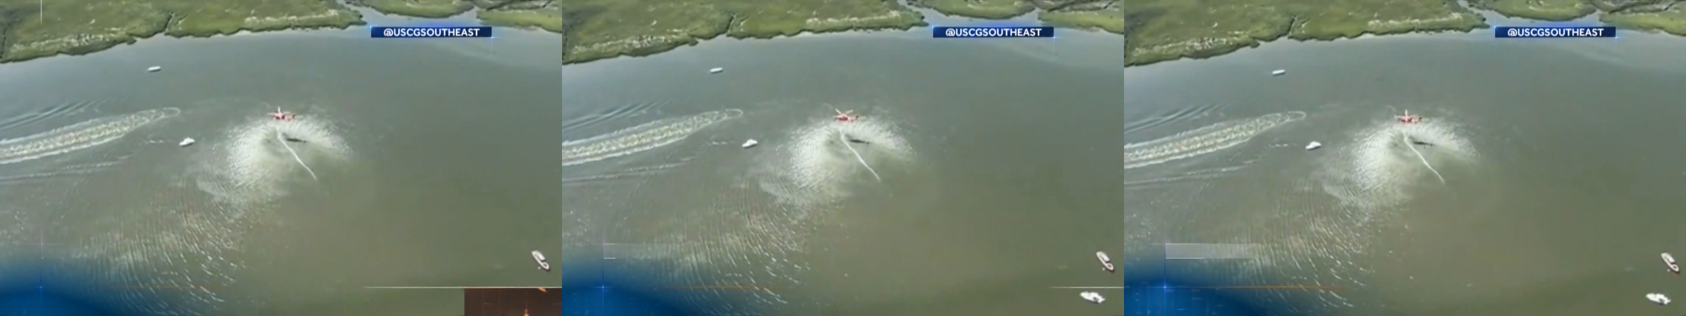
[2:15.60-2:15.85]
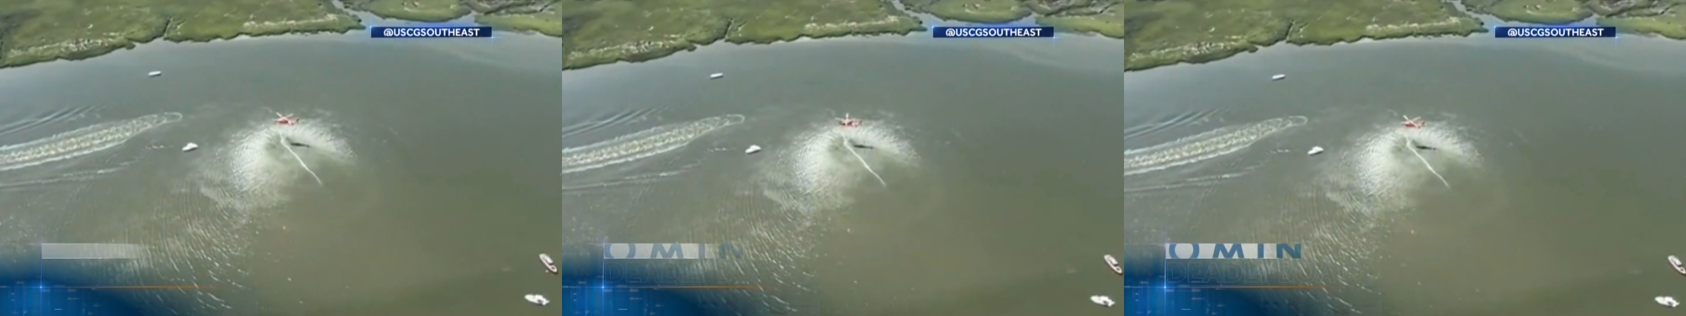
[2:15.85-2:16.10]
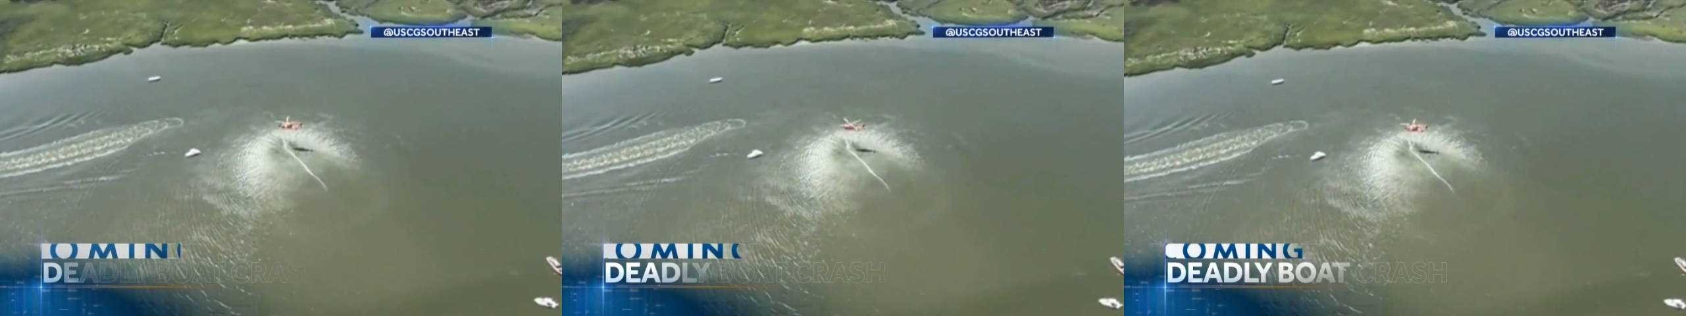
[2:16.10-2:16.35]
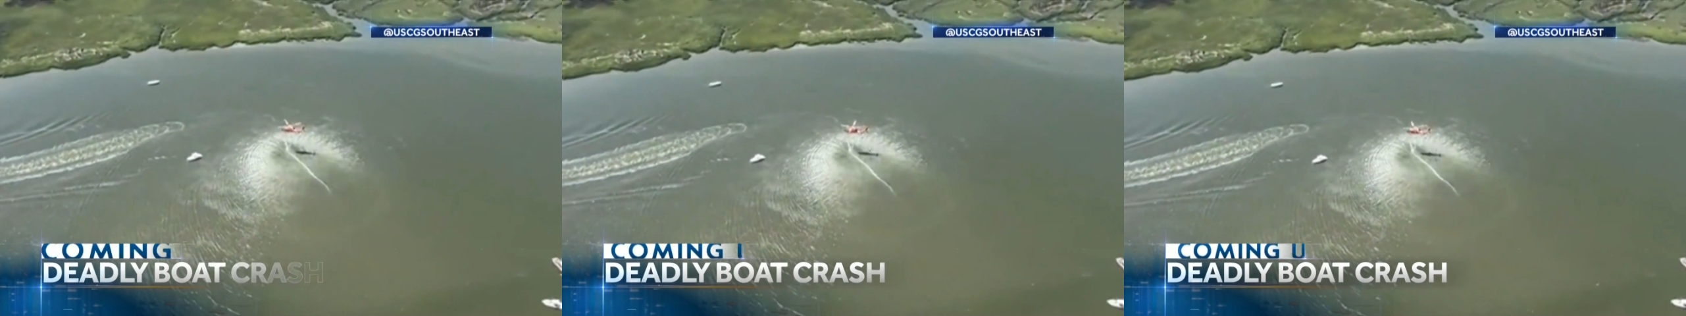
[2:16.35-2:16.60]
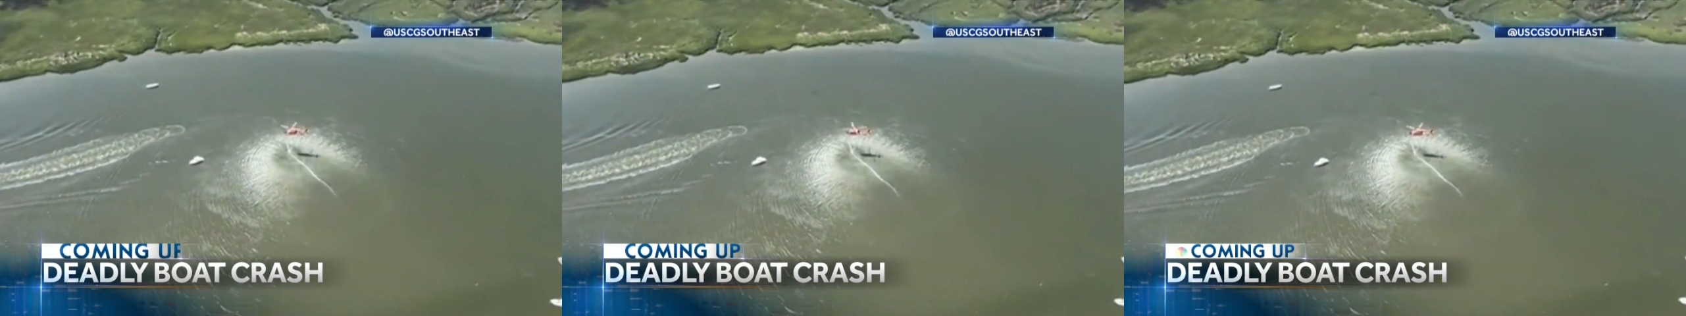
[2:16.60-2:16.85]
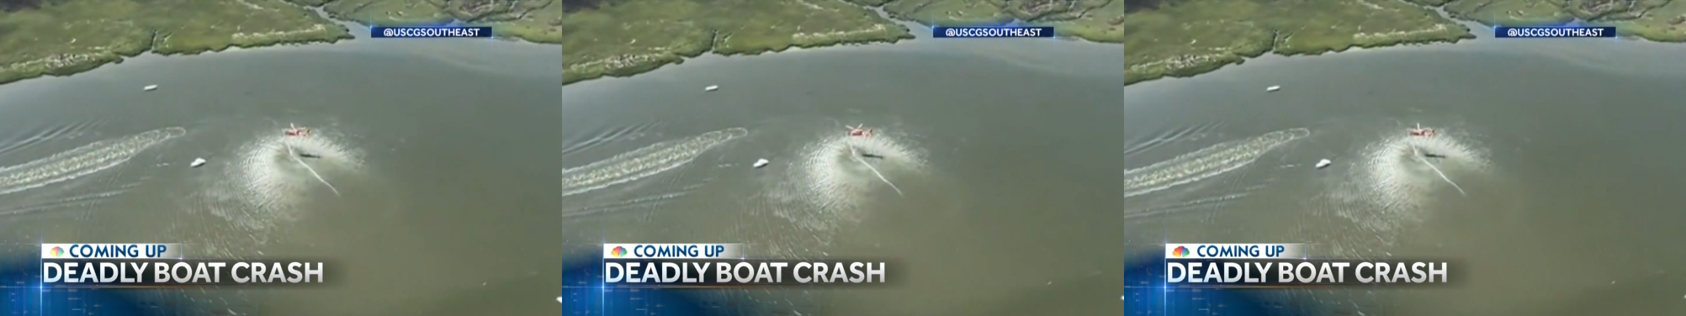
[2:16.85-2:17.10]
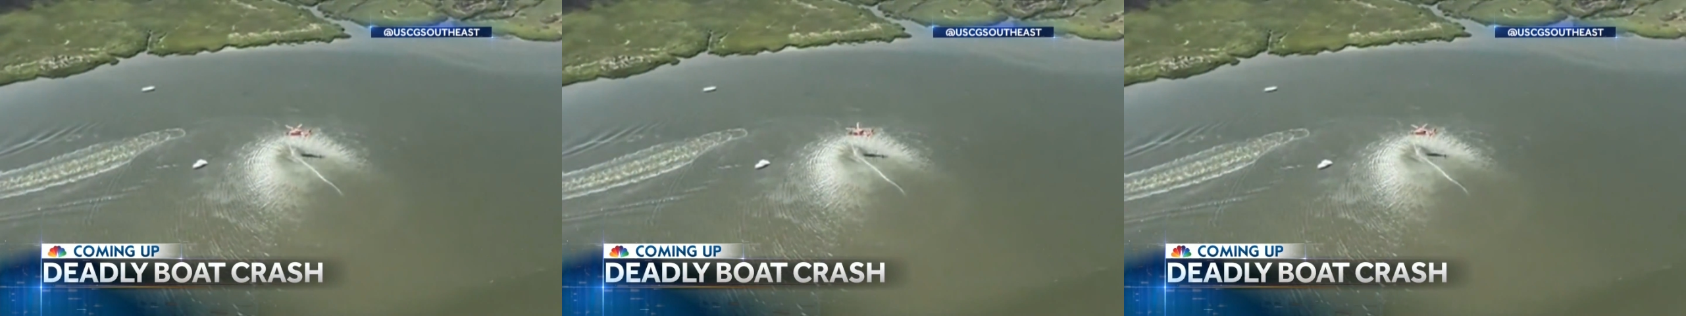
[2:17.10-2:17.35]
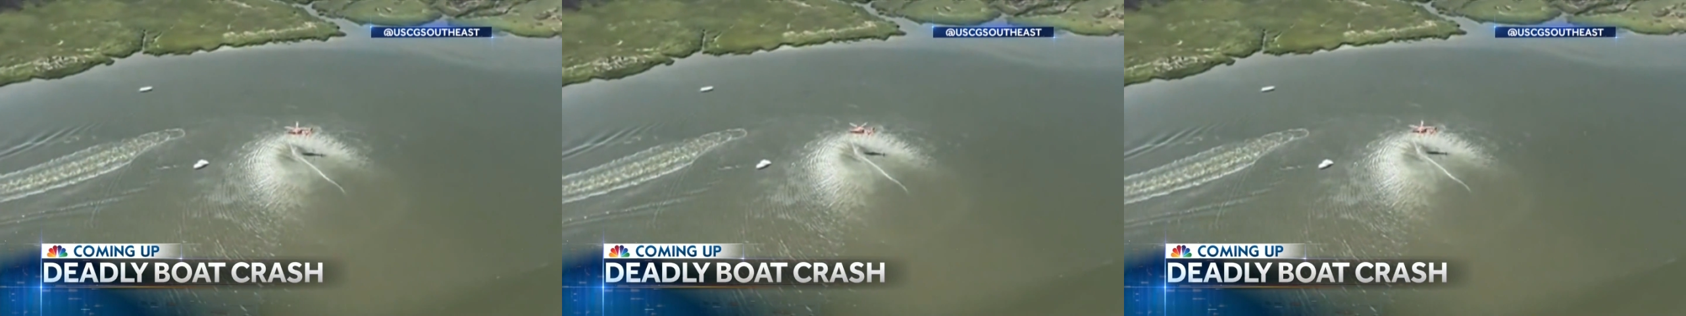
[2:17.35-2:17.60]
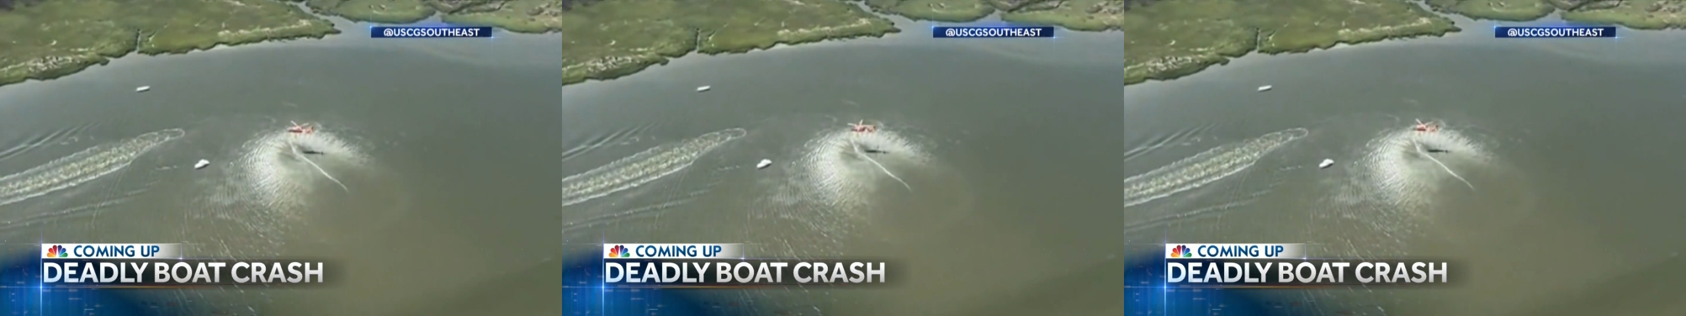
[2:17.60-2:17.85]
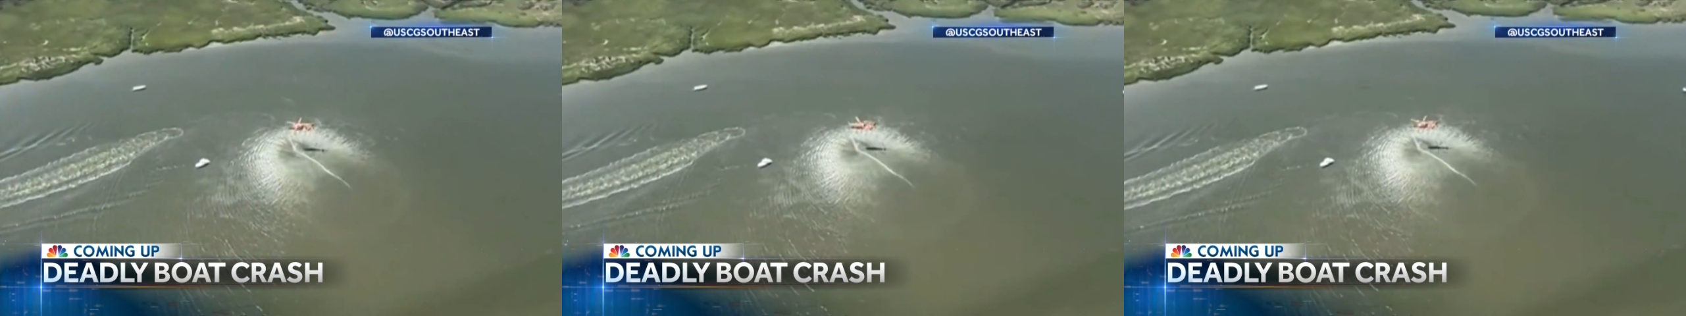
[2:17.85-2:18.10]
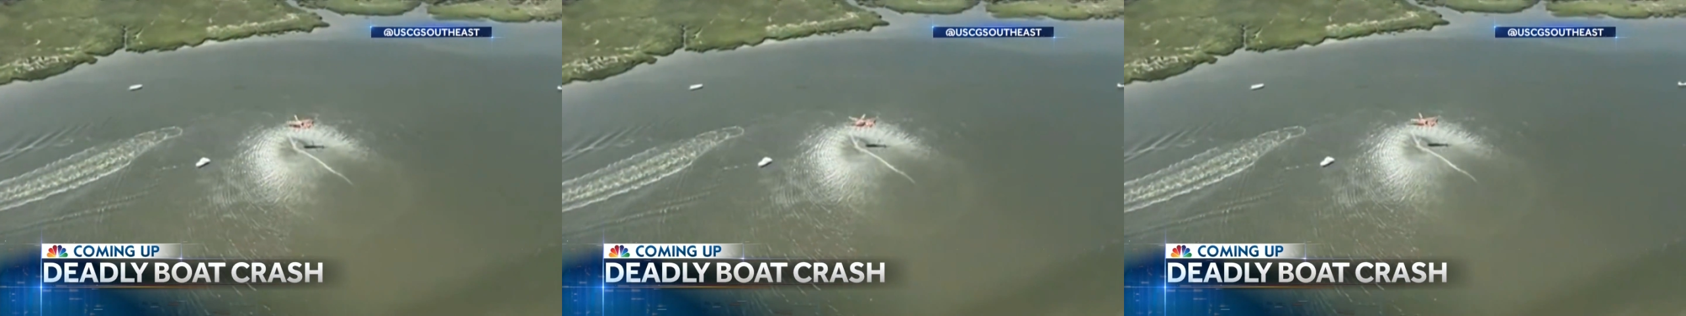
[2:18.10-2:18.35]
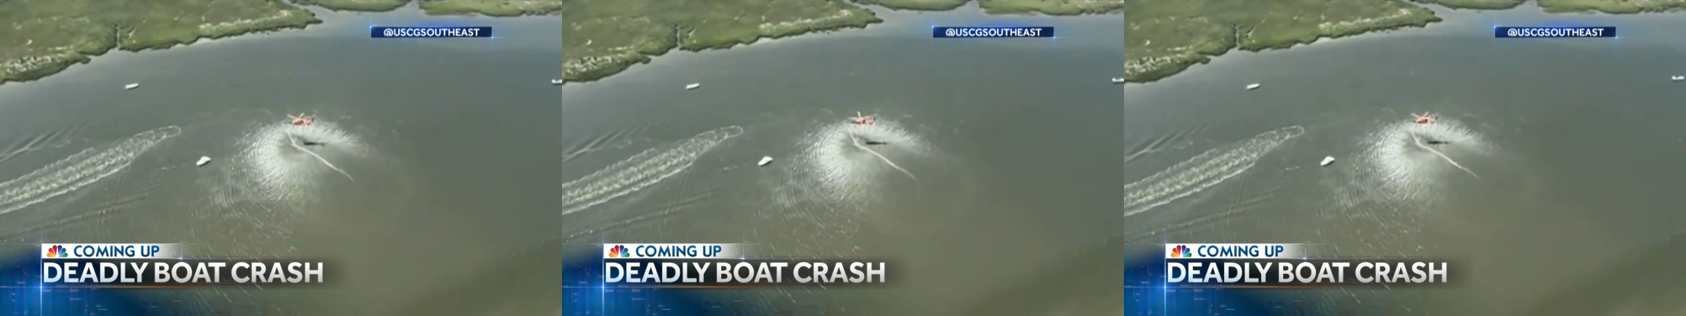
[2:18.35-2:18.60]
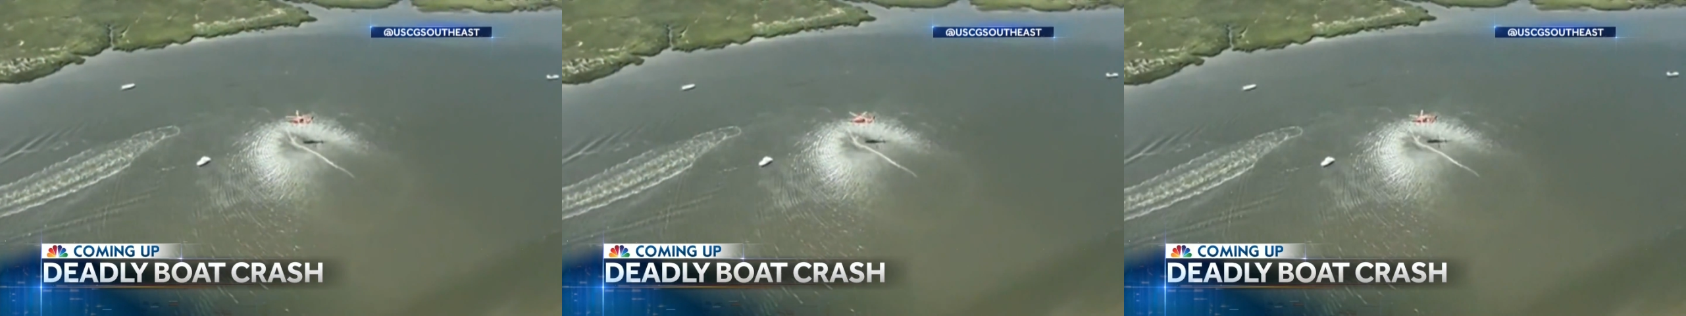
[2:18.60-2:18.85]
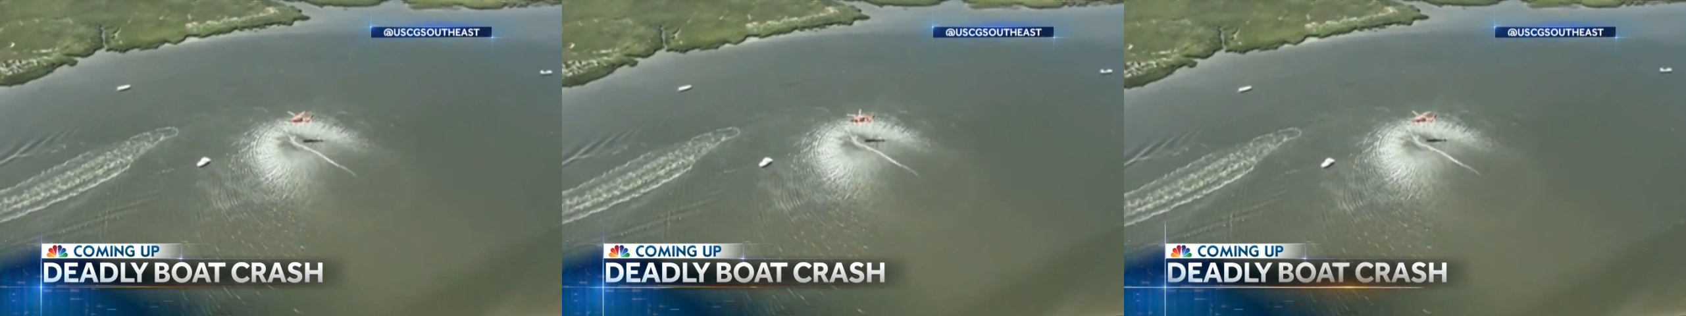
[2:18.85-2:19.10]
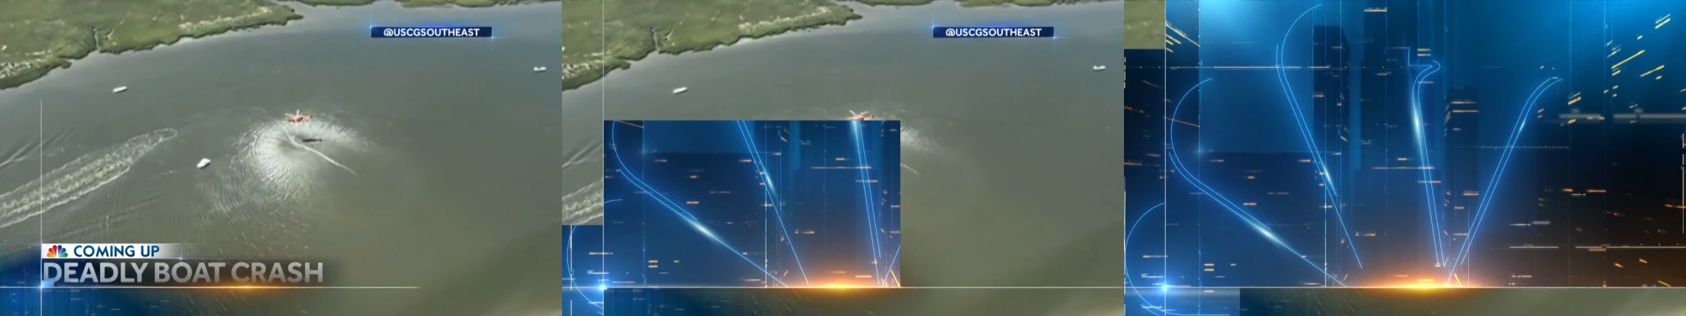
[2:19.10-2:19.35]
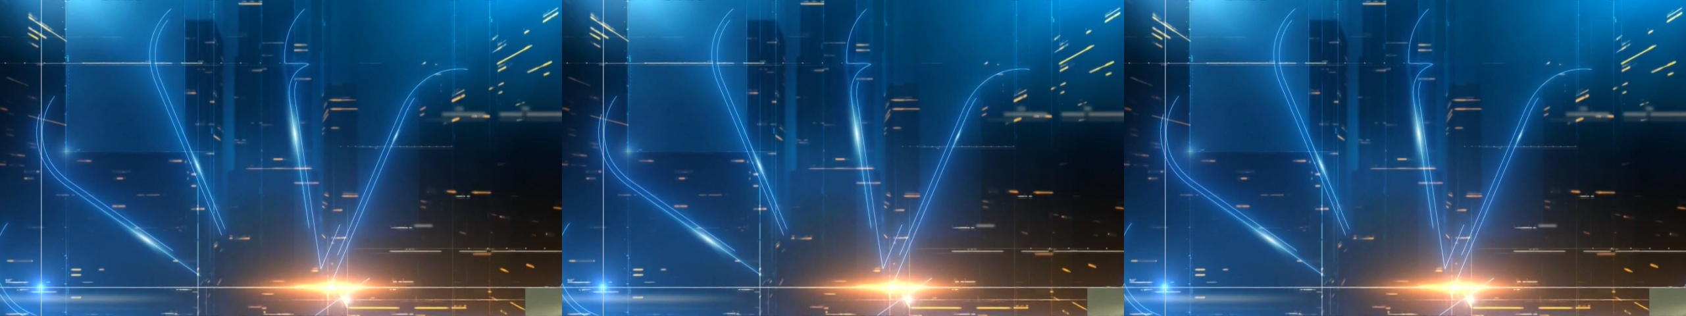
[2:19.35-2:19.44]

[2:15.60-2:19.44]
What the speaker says: Nobody's mouth can be seen.